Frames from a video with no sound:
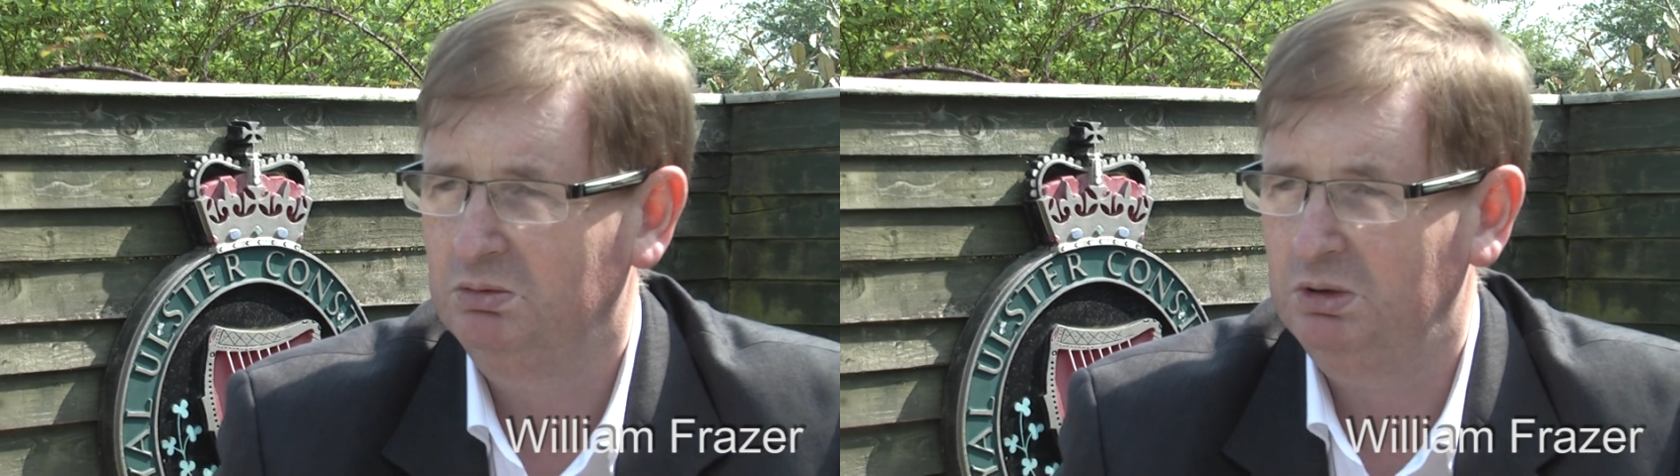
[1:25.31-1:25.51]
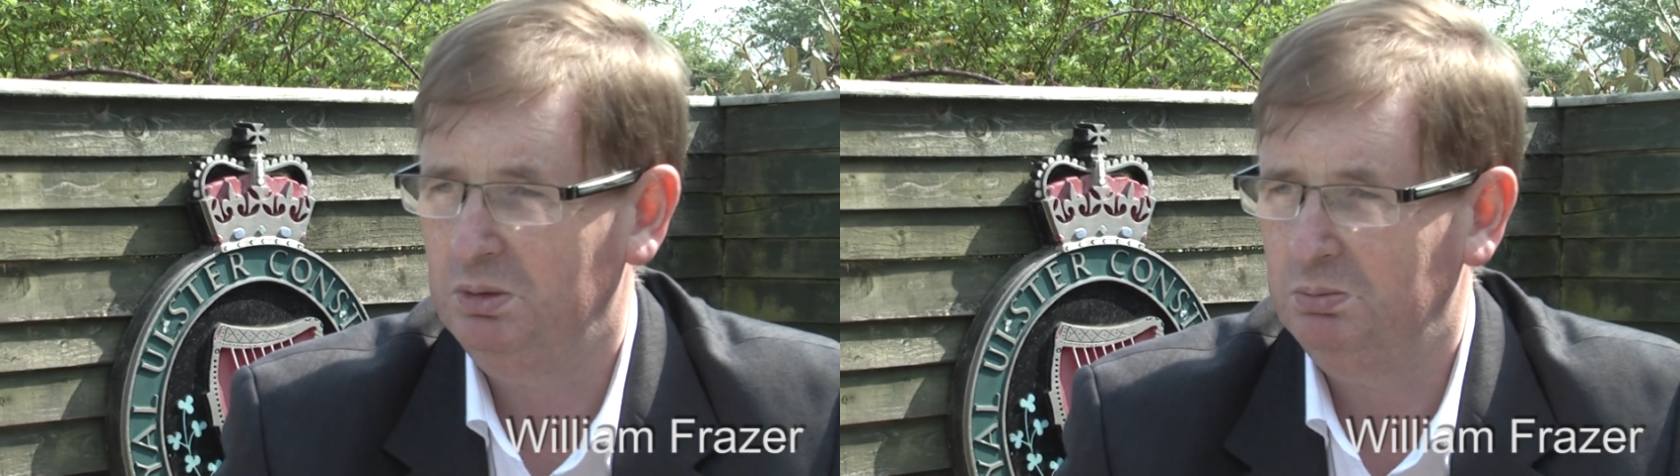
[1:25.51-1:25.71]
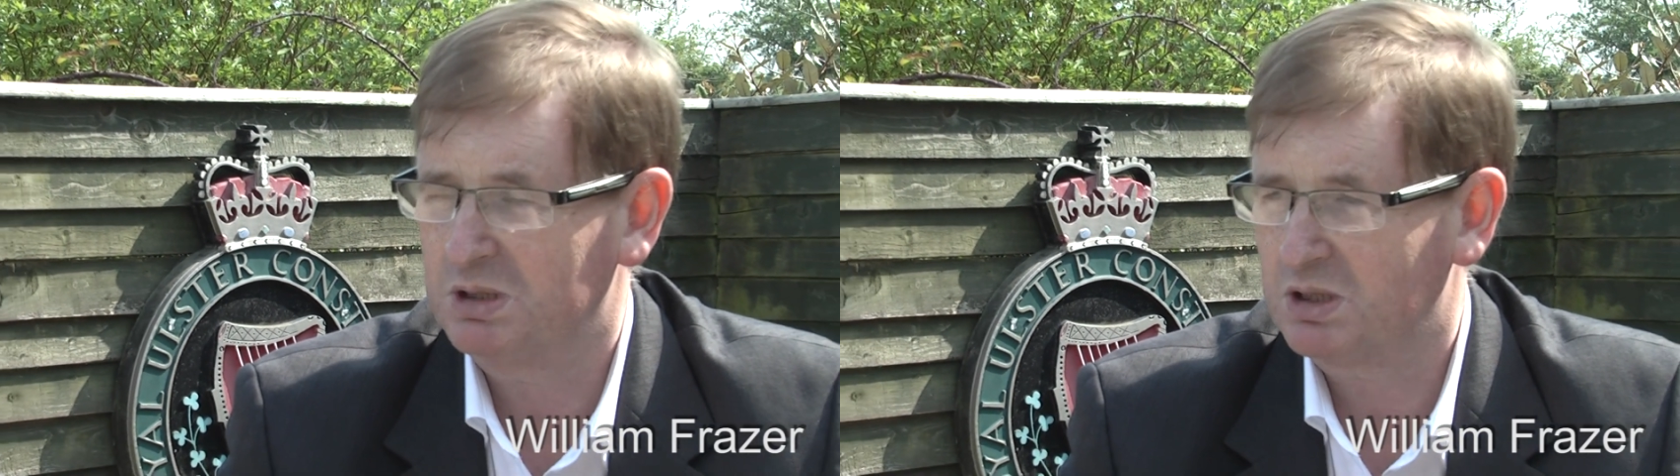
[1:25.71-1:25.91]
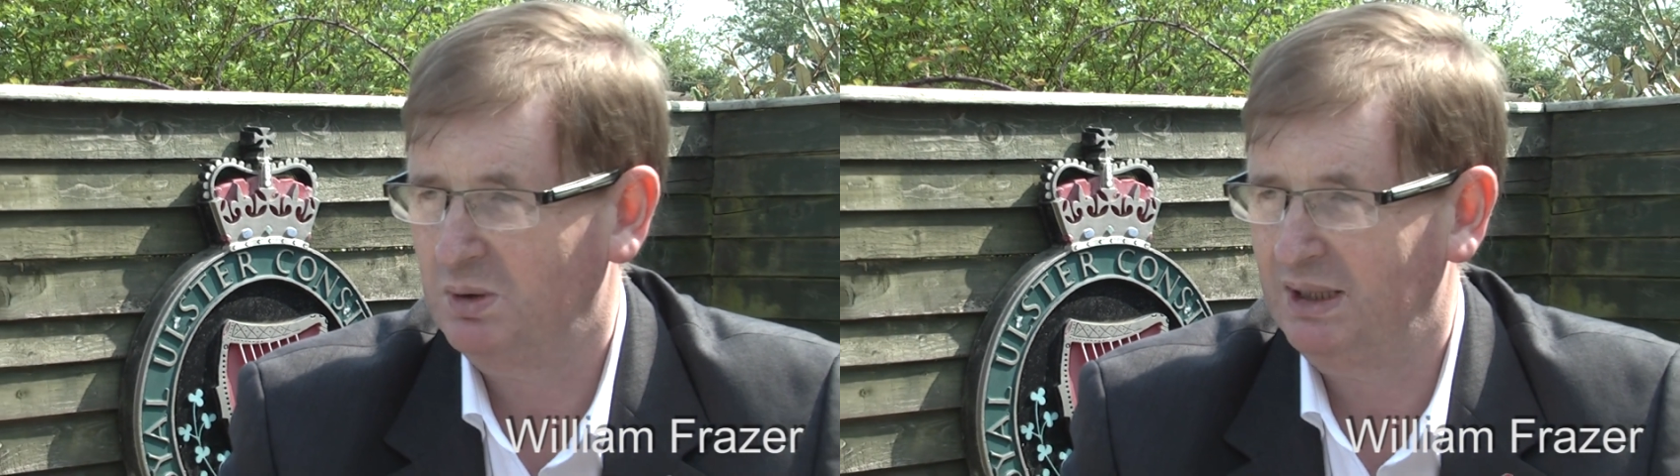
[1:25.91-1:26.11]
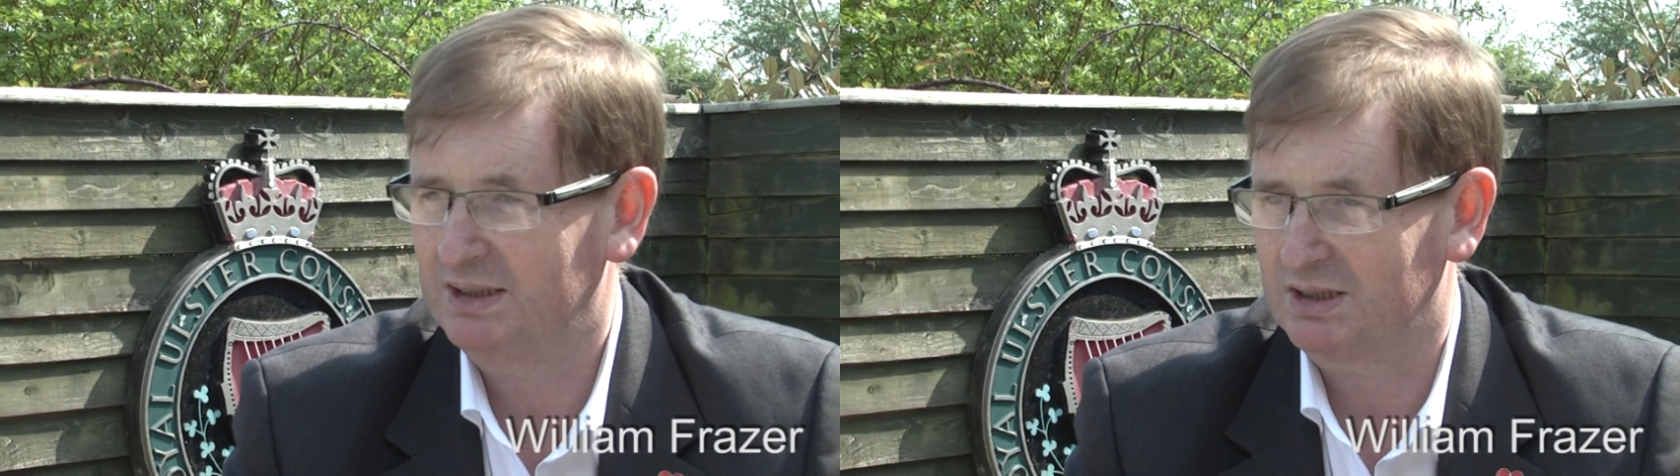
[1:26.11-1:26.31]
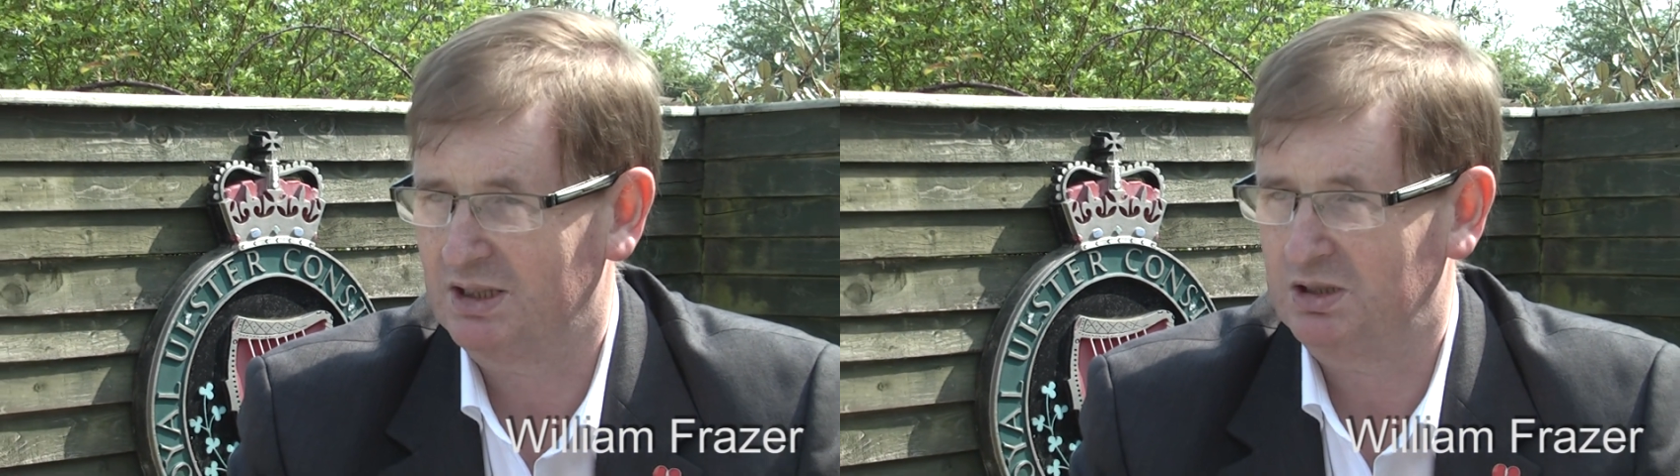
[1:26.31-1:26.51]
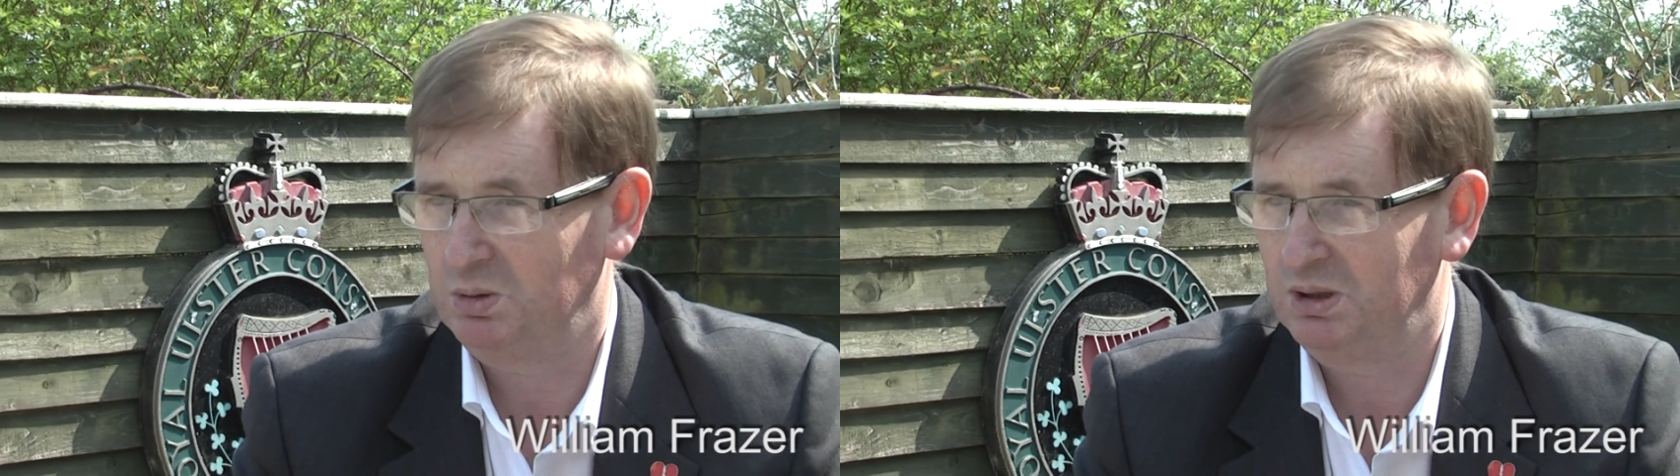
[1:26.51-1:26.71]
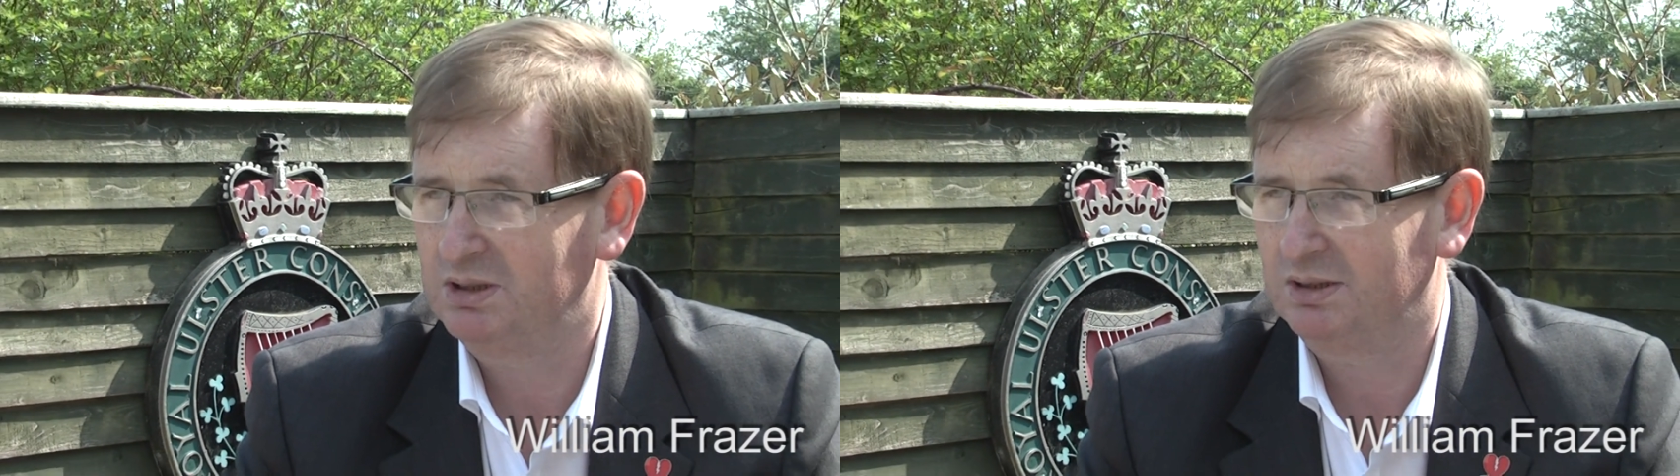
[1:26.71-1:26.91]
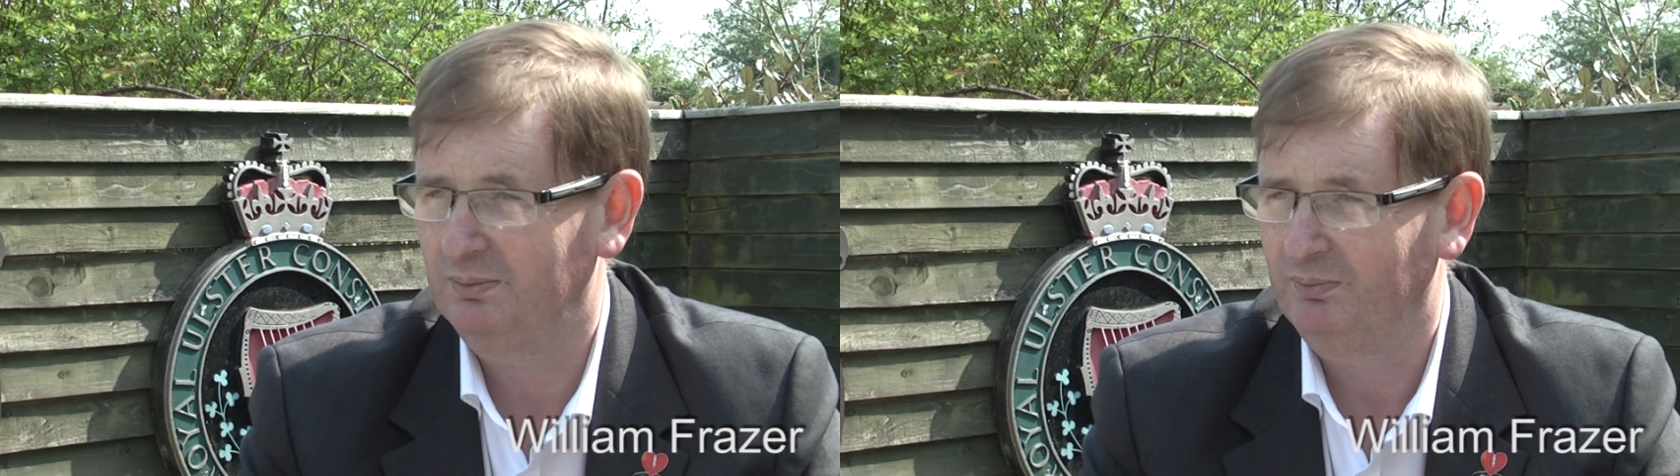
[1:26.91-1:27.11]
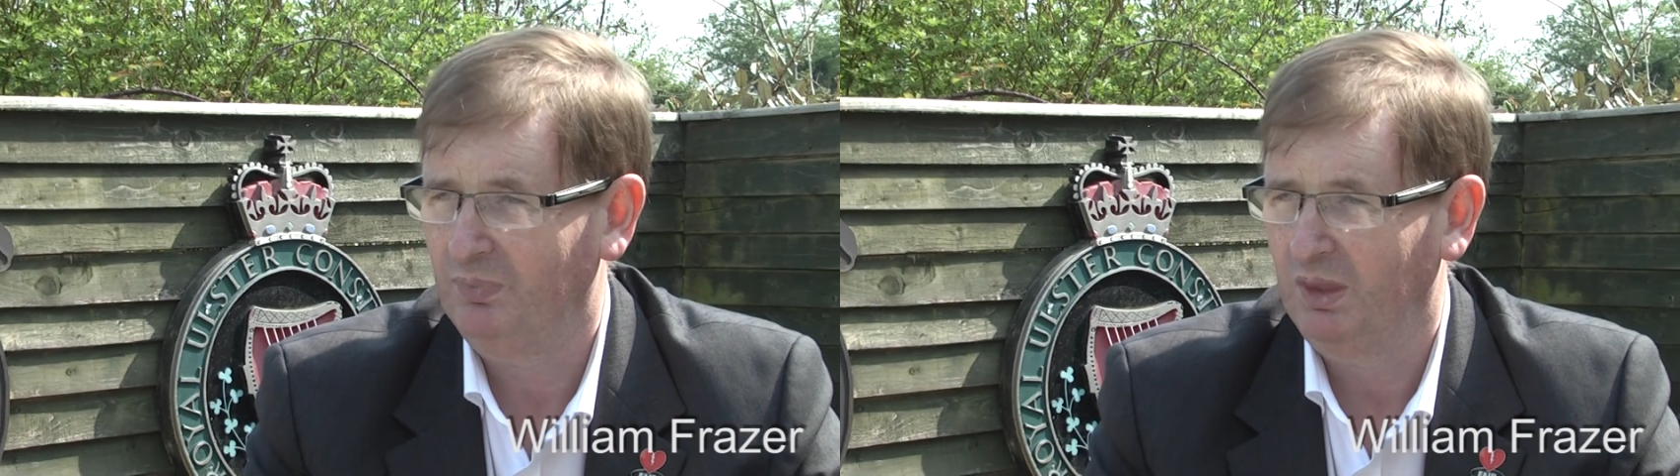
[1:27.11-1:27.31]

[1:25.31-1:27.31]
we misread the situation.